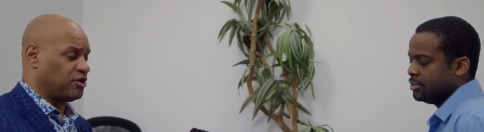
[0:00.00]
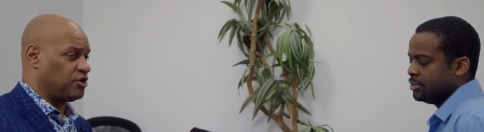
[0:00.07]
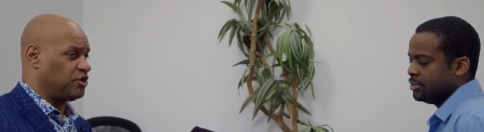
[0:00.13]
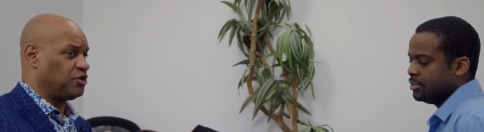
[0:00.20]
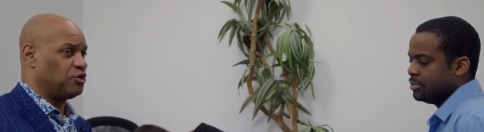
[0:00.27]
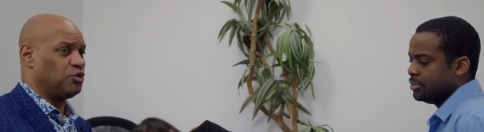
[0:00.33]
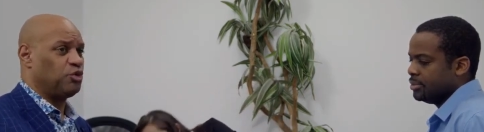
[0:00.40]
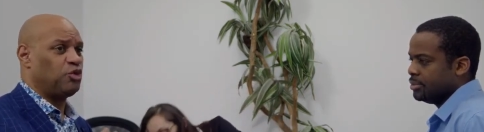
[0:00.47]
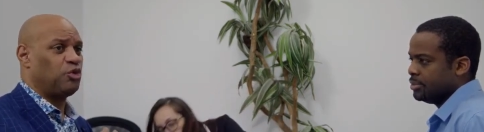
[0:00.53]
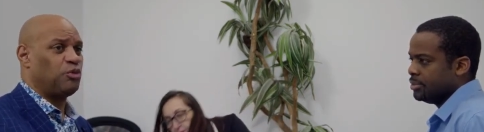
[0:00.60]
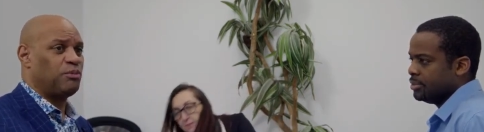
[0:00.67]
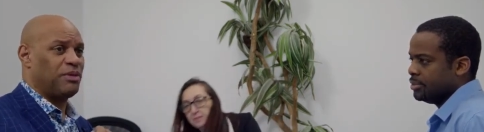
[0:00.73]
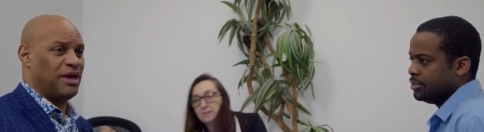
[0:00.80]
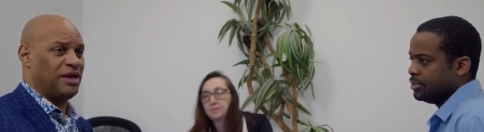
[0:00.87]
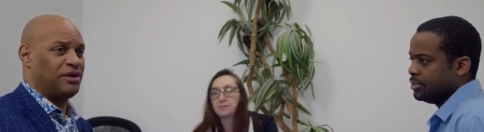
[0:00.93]

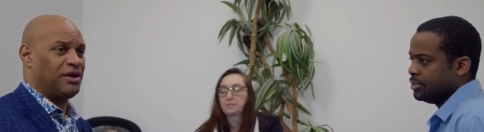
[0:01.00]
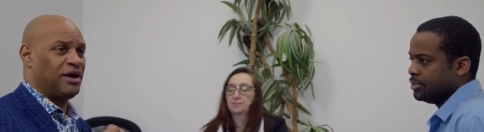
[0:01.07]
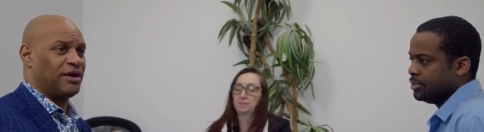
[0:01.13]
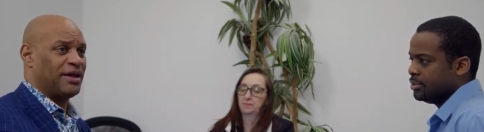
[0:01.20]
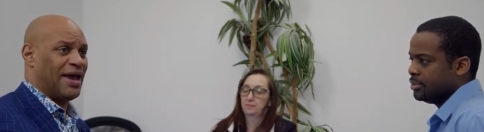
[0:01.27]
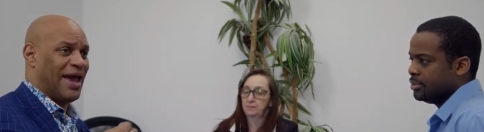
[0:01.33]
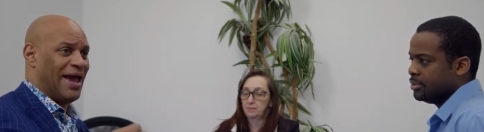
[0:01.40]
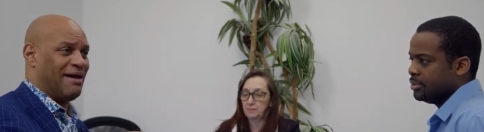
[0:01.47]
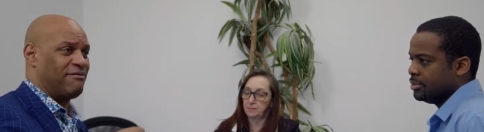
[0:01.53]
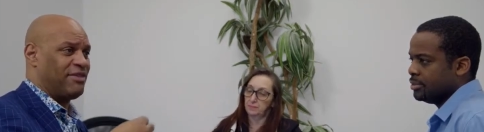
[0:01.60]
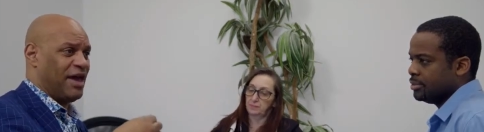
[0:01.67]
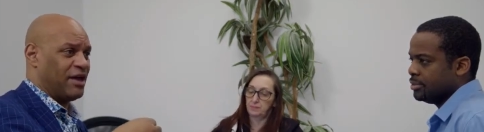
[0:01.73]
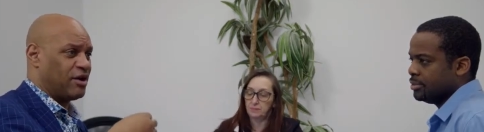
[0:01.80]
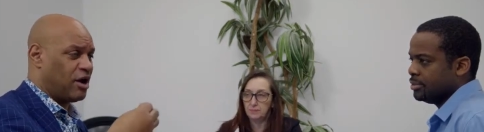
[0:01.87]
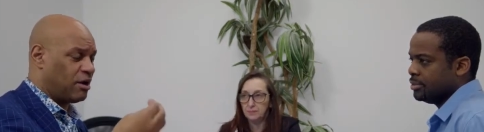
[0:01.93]
Speaker 1: you may not have
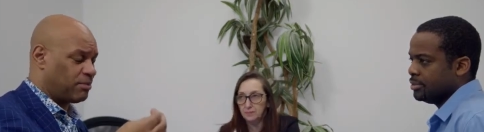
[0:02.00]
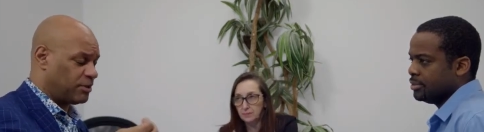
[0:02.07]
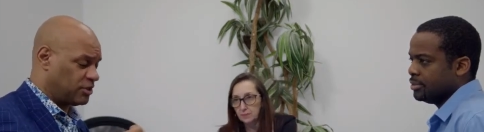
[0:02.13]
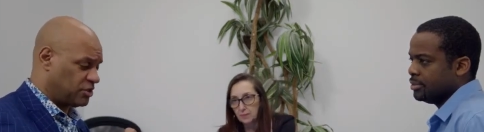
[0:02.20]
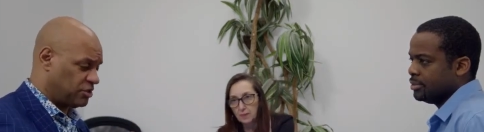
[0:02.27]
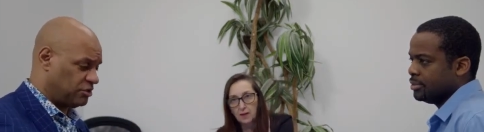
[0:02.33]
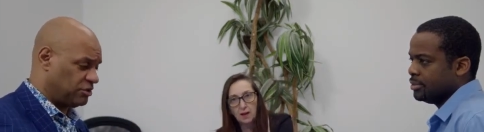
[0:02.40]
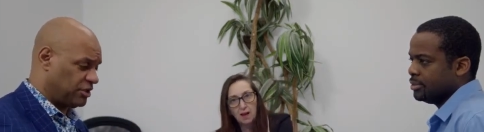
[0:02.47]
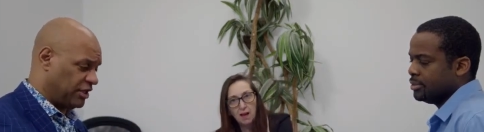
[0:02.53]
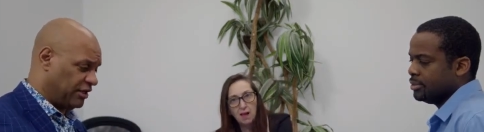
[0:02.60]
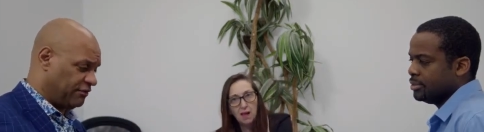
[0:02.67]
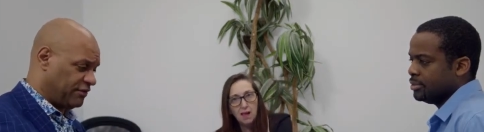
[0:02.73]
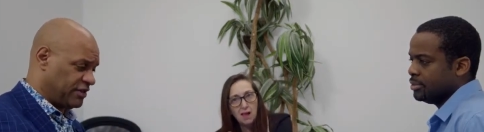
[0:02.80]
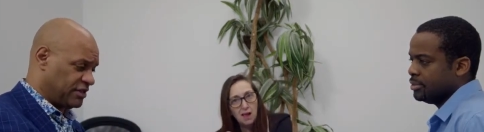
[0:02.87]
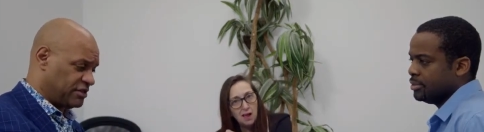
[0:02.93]
that
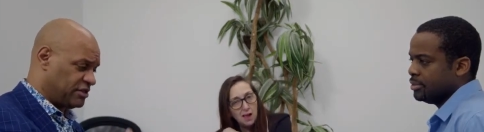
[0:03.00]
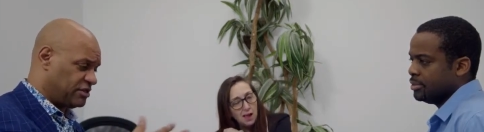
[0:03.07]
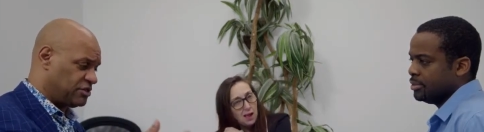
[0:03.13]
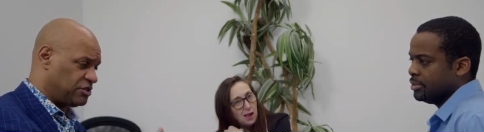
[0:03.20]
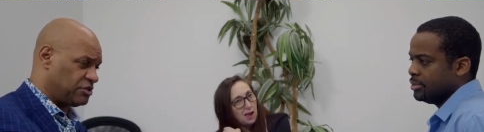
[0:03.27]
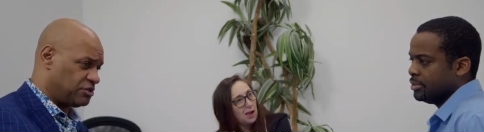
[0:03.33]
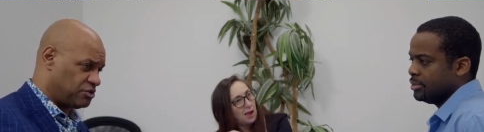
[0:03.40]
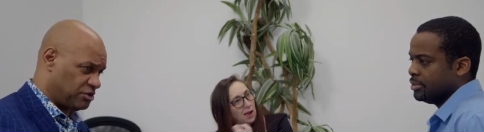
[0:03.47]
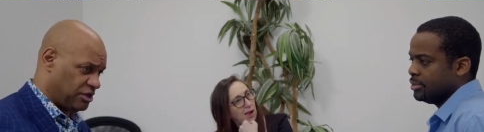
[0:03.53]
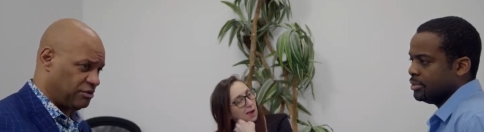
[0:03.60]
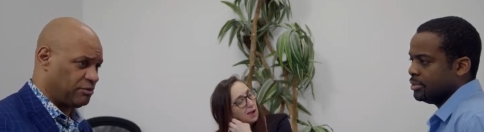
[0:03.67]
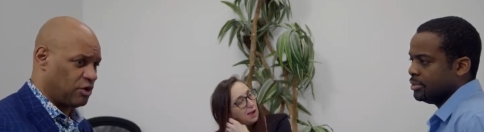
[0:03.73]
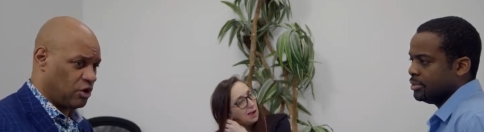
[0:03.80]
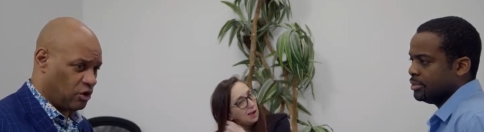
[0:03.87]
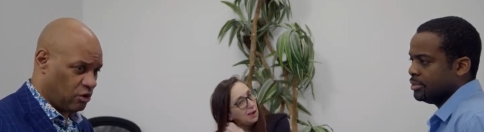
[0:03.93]
opportunity. If this is your
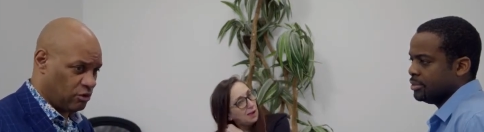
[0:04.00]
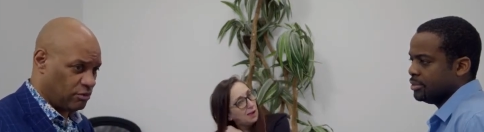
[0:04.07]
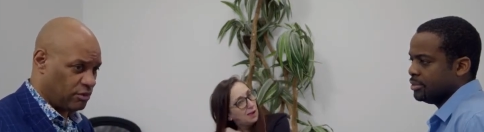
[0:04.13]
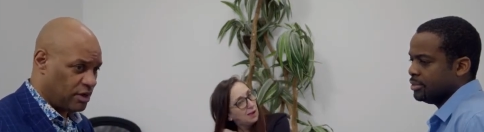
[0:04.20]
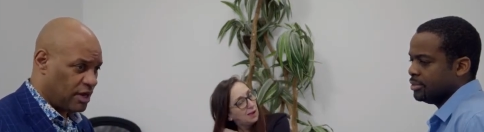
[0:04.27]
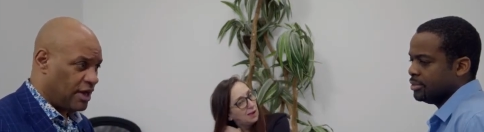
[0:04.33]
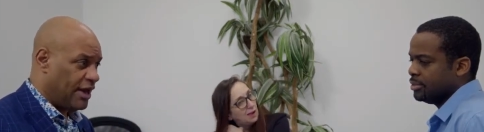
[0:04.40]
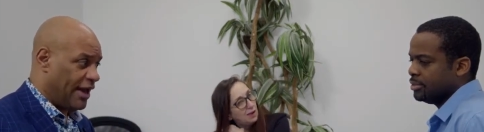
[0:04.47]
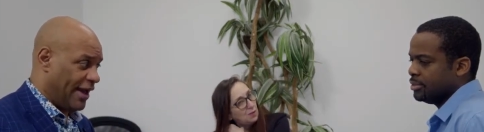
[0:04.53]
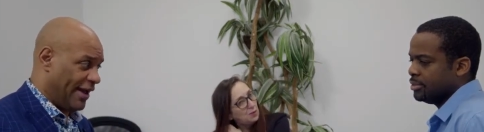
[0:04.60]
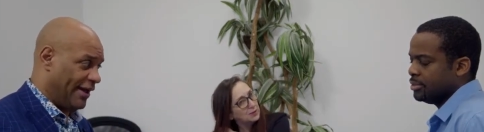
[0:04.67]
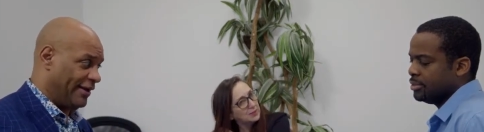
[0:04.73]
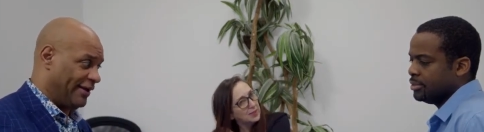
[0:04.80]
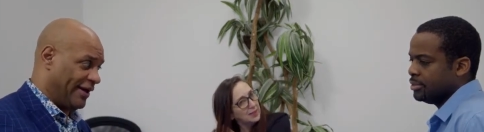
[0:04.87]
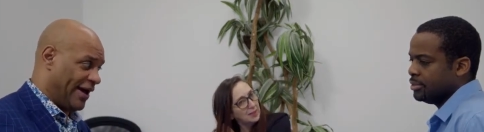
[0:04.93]
dream home
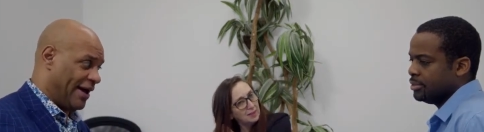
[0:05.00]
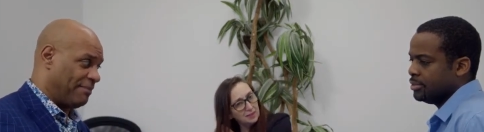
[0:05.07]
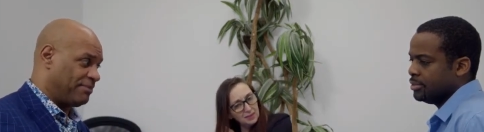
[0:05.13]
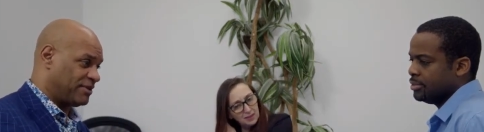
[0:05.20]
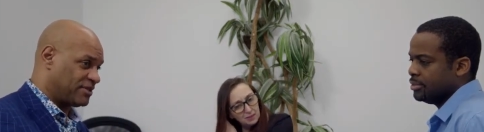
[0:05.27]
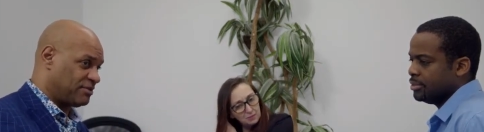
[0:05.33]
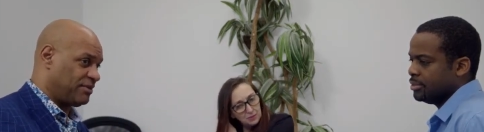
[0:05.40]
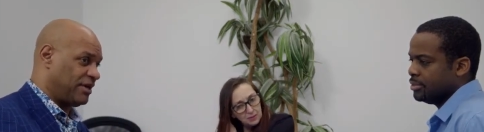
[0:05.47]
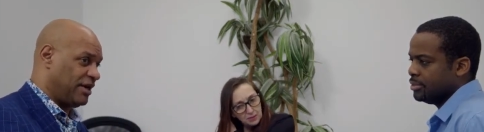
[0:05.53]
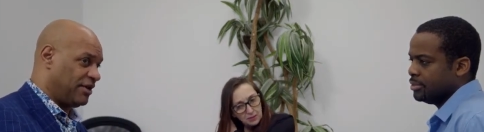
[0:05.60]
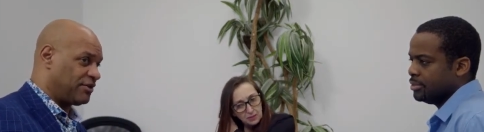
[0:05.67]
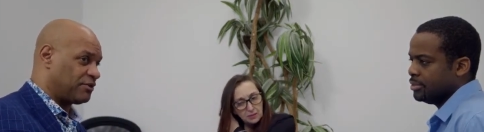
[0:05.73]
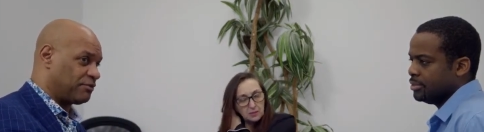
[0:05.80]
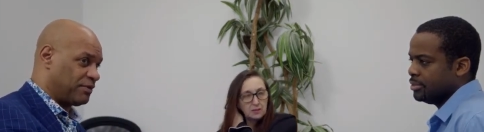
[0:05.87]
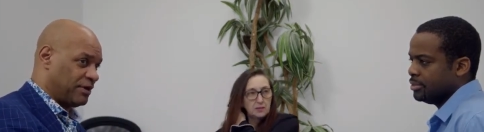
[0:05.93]
and it happens to be
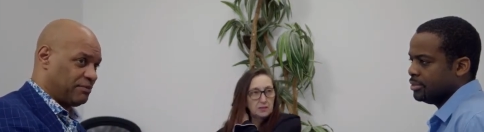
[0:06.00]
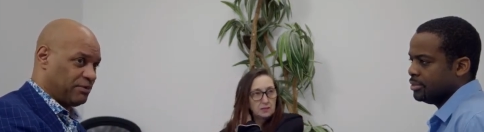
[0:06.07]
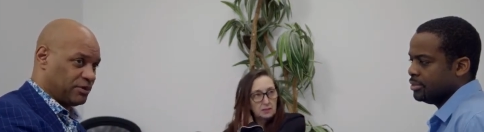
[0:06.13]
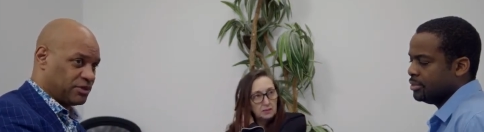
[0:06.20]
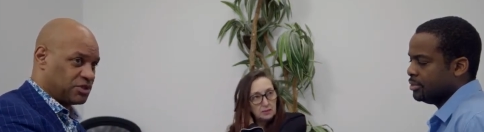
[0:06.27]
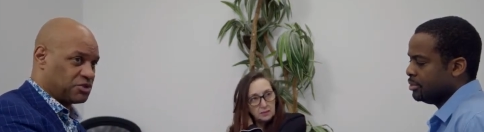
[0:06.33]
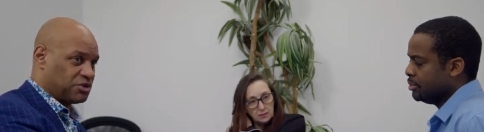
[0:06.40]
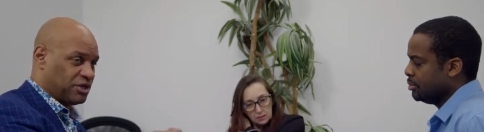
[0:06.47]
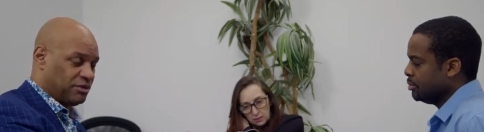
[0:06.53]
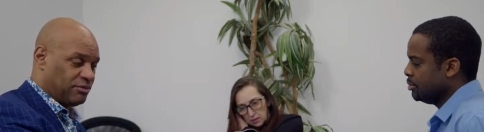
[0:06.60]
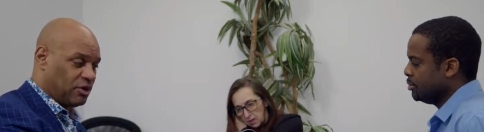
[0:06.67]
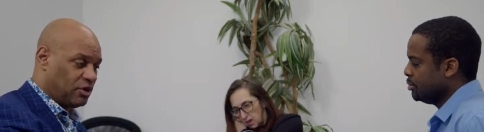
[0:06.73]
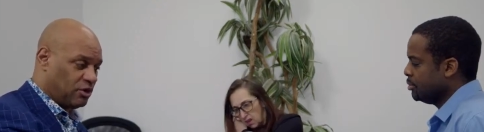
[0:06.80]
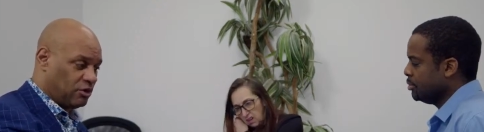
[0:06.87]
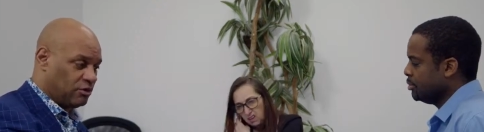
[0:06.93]
other people's
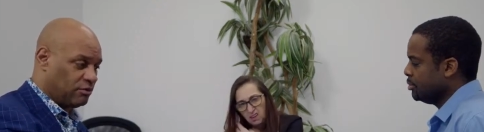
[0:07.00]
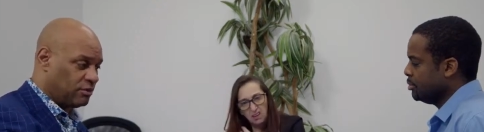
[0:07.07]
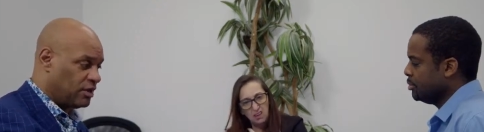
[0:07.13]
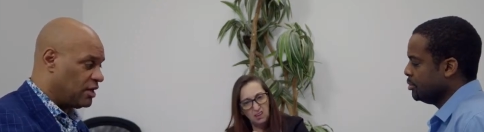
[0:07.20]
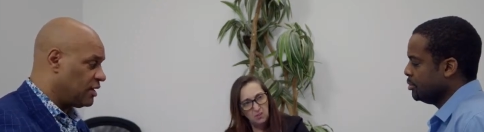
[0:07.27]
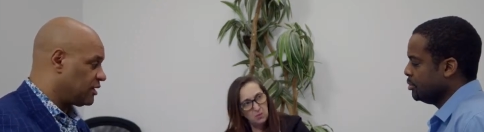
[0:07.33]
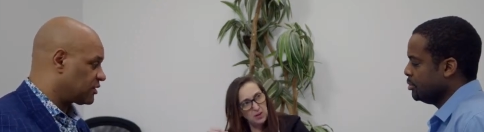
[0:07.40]
dream home.